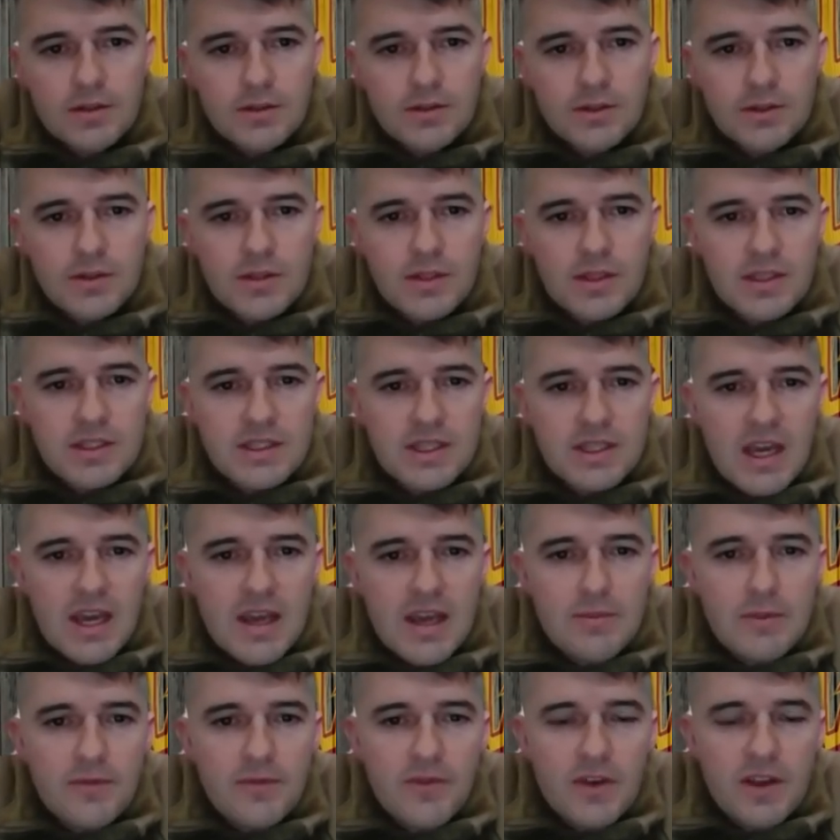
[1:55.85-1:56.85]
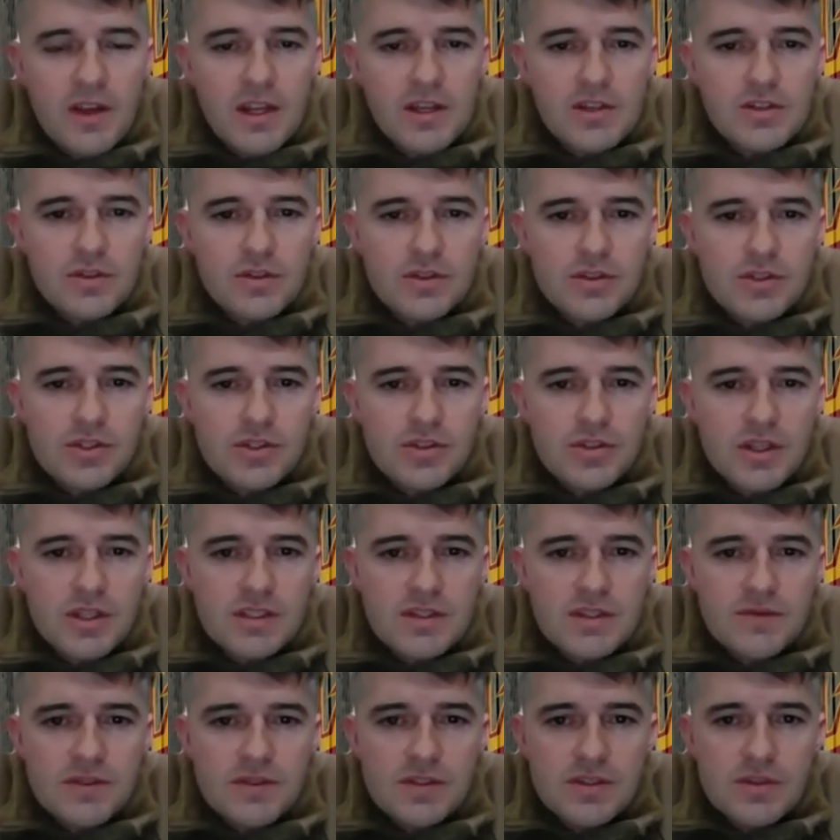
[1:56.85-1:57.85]
Due to the time and financial
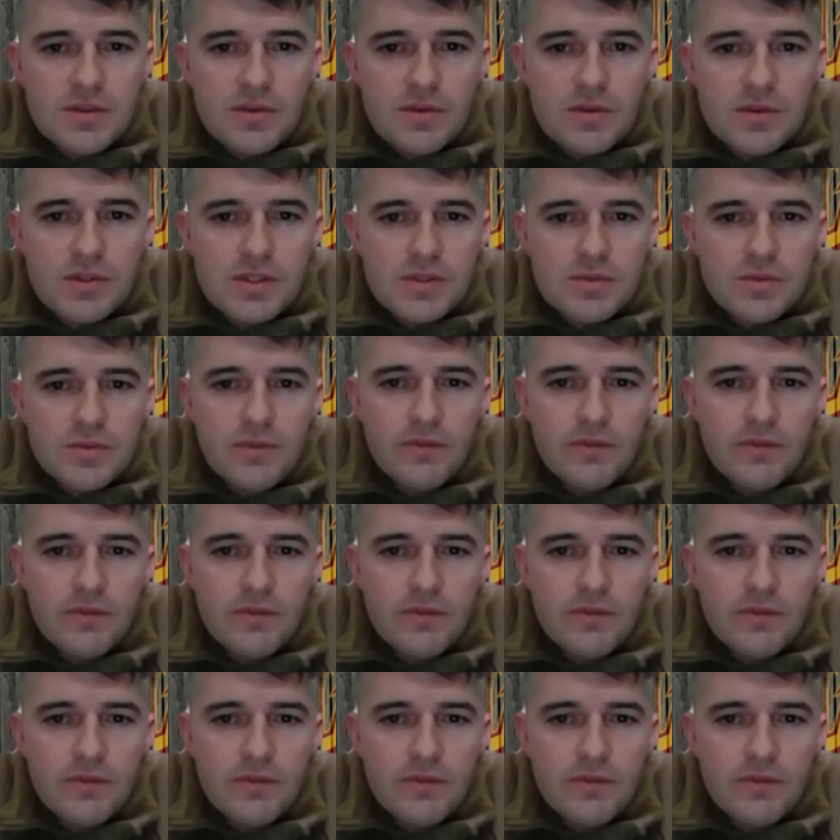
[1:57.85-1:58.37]
constraints of this course,